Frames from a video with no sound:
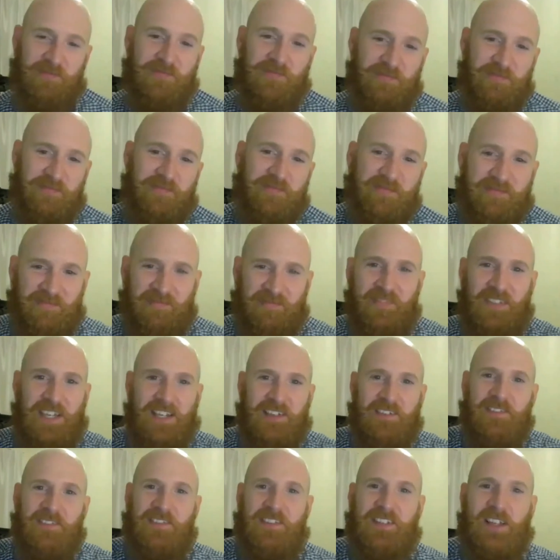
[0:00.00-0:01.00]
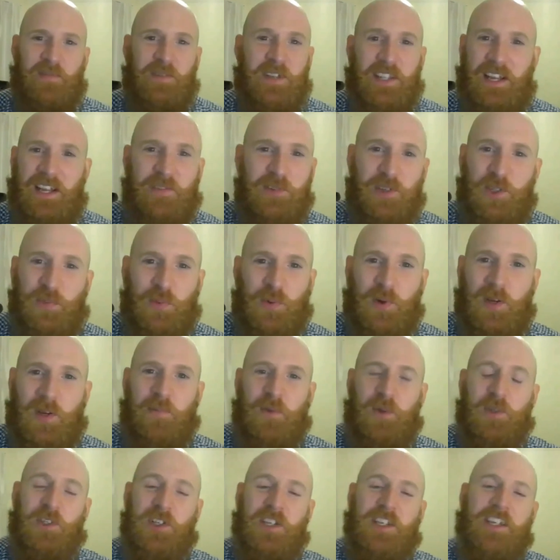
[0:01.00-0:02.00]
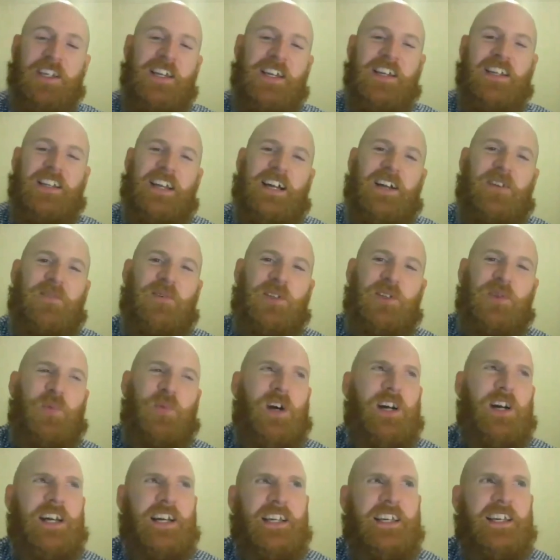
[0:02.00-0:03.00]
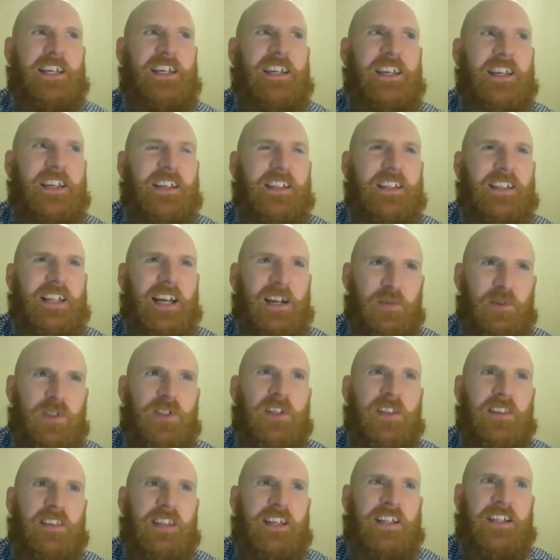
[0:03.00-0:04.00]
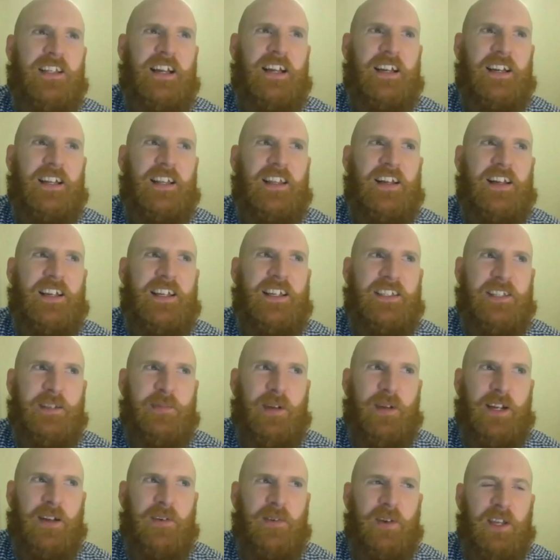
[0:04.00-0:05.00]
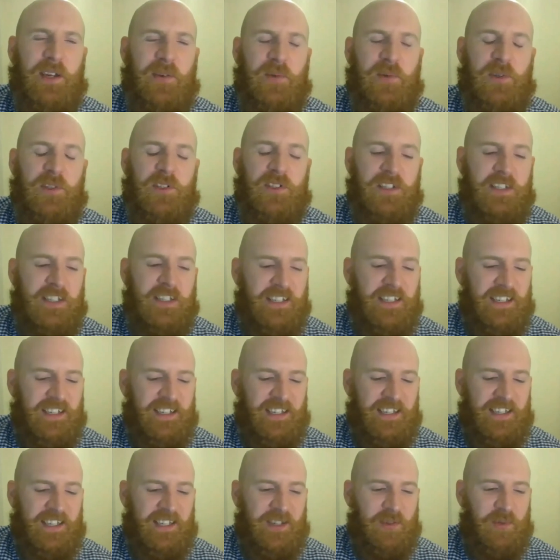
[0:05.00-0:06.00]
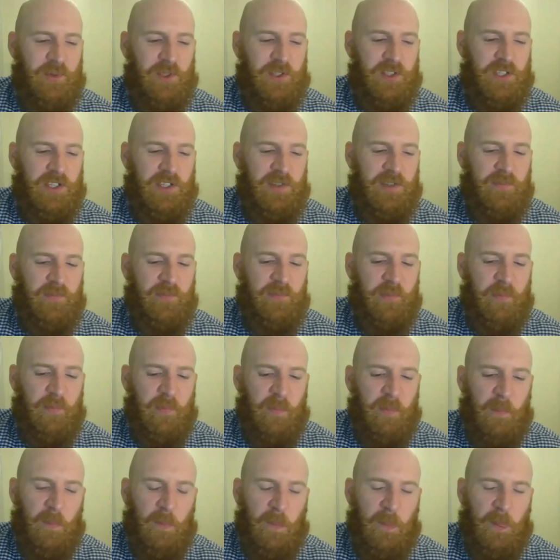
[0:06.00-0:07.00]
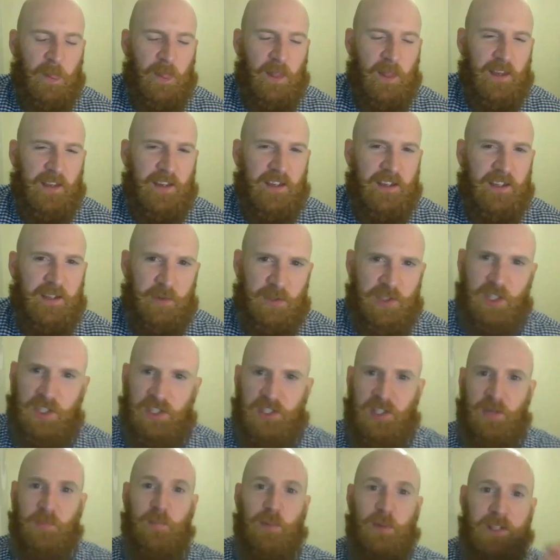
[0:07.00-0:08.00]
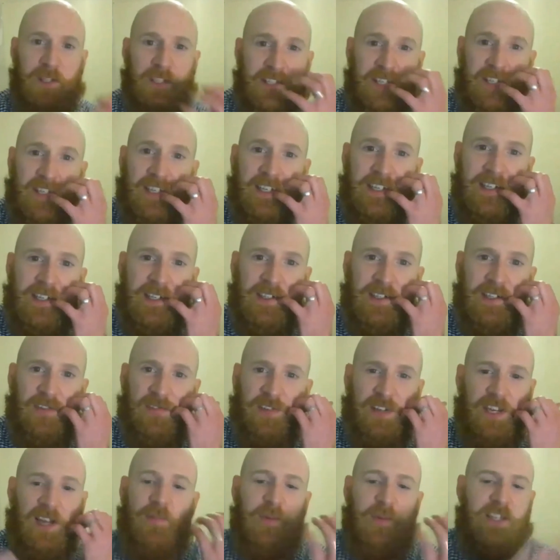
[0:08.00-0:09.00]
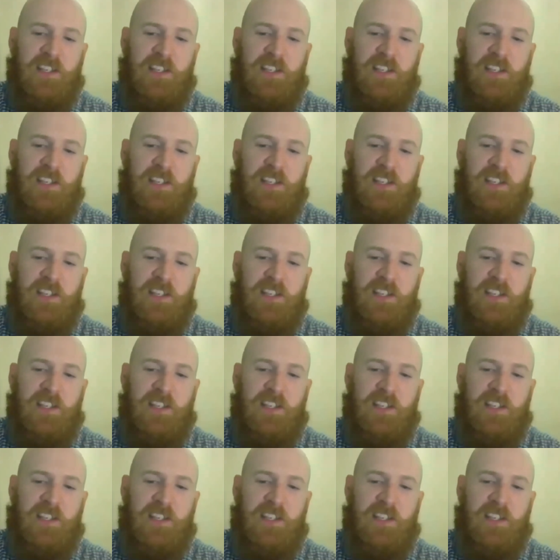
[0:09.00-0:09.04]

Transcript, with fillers: Yeah. I mean, that was pretty much it. That was the thing that I liked about it was, it was the simplicity of it.